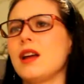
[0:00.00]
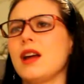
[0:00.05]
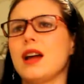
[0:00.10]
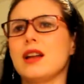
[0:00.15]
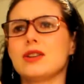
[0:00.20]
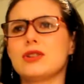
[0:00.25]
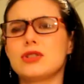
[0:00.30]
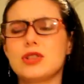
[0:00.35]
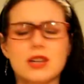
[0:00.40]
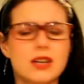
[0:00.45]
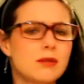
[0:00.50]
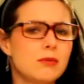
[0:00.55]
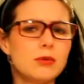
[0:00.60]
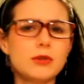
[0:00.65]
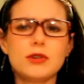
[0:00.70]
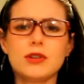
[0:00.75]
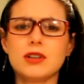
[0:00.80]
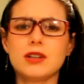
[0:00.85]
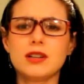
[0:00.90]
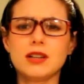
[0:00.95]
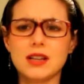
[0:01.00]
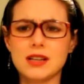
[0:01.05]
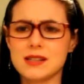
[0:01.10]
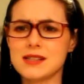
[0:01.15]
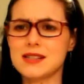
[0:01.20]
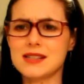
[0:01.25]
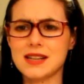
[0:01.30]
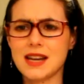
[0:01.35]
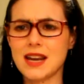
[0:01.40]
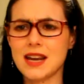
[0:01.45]
and chicken bouillon and
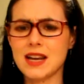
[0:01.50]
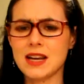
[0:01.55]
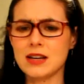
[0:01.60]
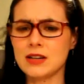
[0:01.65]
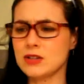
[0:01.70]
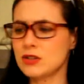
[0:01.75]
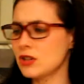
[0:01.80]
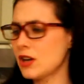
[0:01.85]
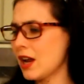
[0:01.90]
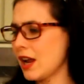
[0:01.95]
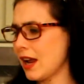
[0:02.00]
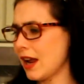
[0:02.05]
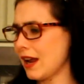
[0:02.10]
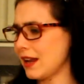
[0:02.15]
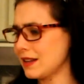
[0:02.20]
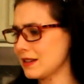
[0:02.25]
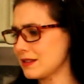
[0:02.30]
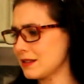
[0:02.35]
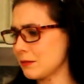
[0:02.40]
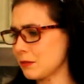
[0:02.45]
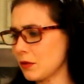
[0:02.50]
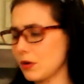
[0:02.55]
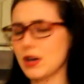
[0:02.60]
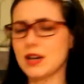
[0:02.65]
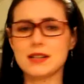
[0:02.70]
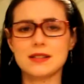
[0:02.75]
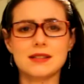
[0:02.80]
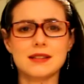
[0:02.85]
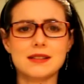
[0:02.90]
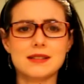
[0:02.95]
sage and some
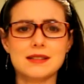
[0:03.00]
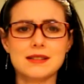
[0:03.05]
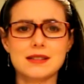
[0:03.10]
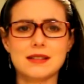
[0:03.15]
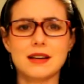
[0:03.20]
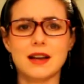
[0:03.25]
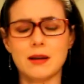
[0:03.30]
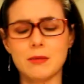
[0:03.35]
craisins.